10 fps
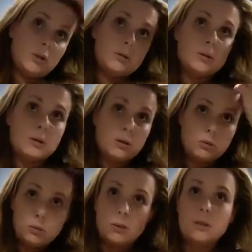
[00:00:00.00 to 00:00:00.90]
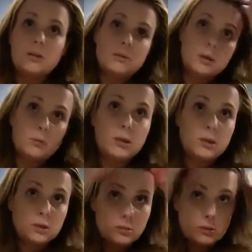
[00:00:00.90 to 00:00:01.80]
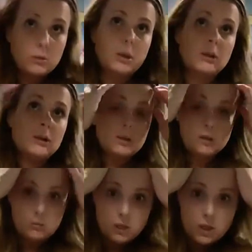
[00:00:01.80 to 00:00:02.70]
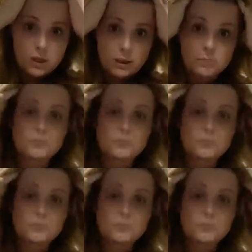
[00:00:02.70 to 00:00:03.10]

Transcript: Sorry, I wrote myself step by step so I wouldn't get lost because I'm talking.